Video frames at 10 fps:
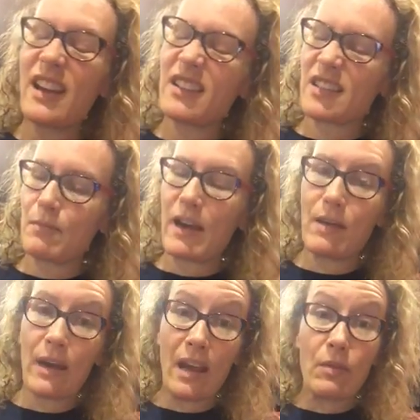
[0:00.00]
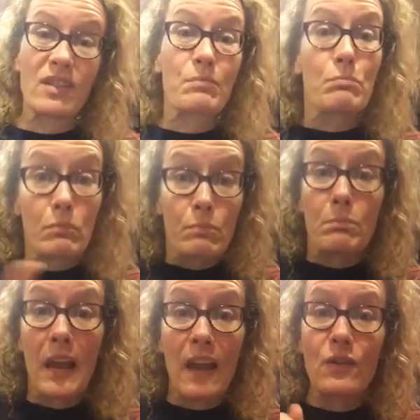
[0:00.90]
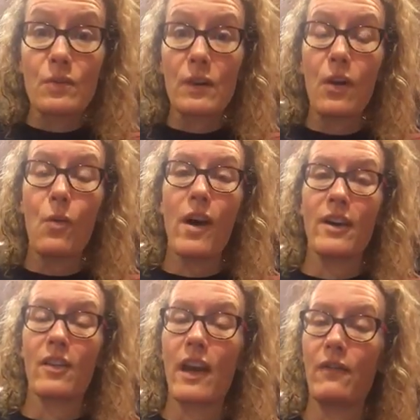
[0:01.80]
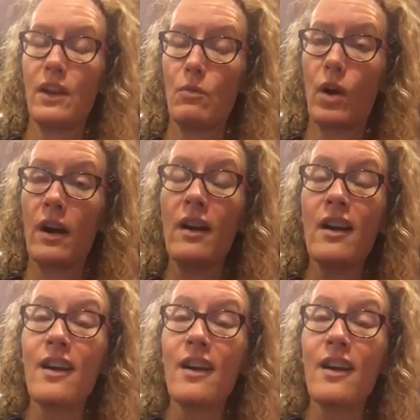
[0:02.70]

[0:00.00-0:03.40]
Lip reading: I hate to say bad behaviors, behaviors we don't want in our life anymore.